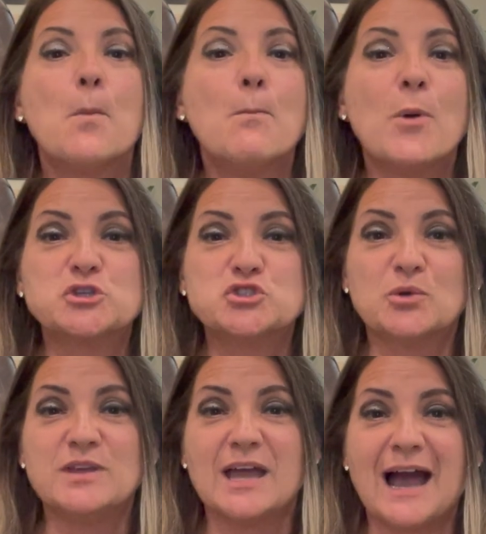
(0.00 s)
Most
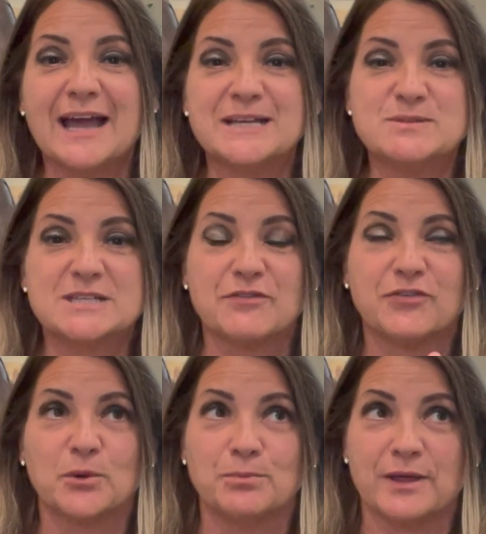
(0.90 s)
of the items are
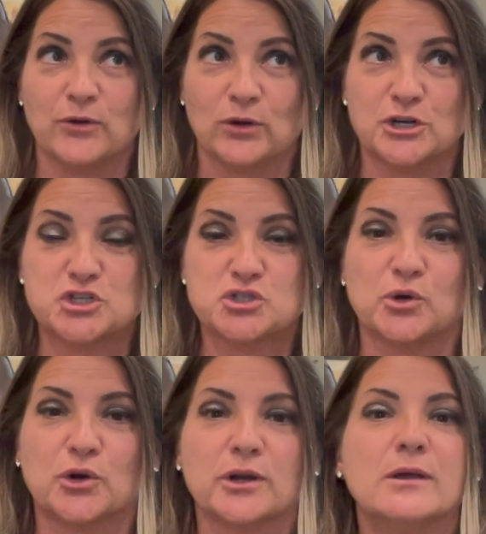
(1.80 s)
from the dollar
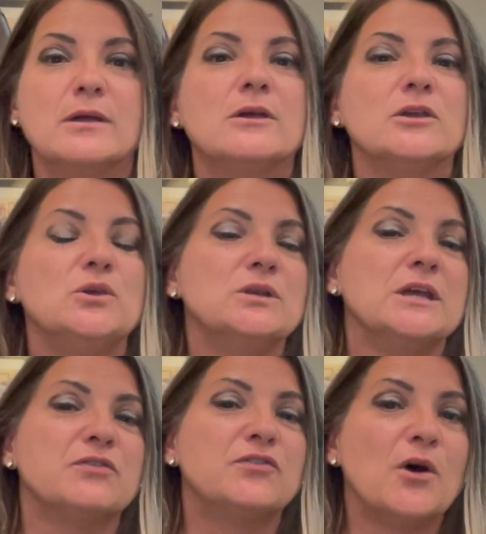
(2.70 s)
store. You
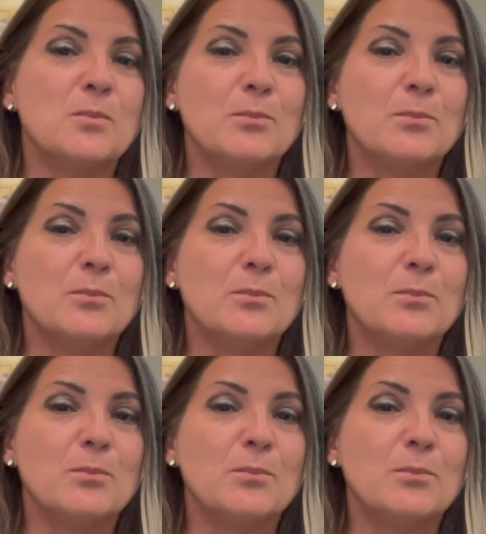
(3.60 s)
need foam